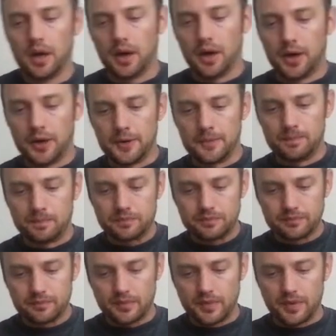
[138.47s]

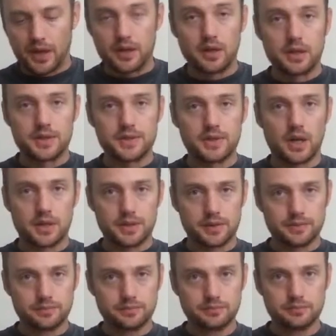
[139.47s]
That kind of
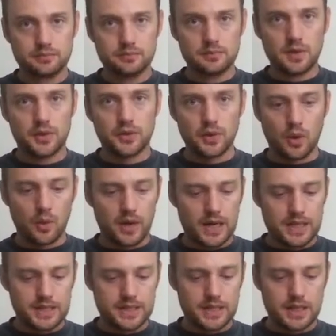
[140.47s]
sucked. So what
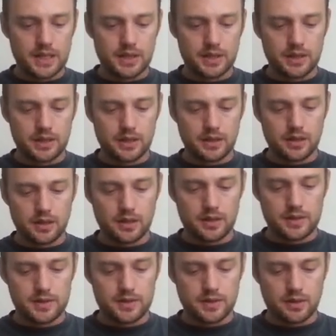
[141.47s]
I did
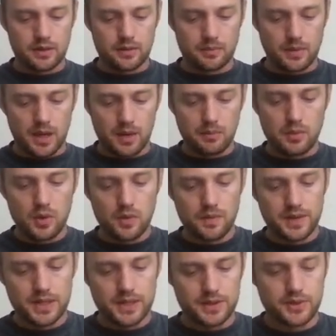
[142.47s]
is I
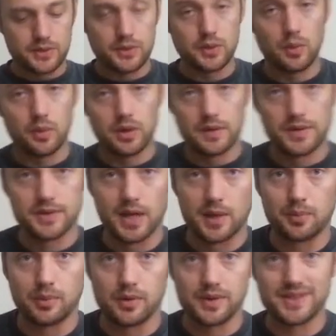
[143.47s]
moved it to one of the
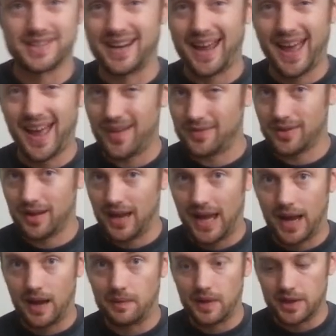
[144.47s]
side ports, and I have not
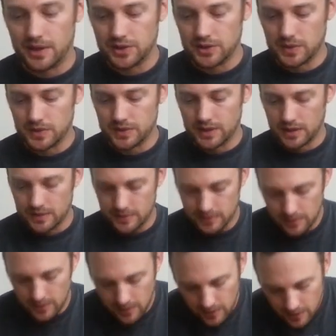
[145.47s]
had that issue since.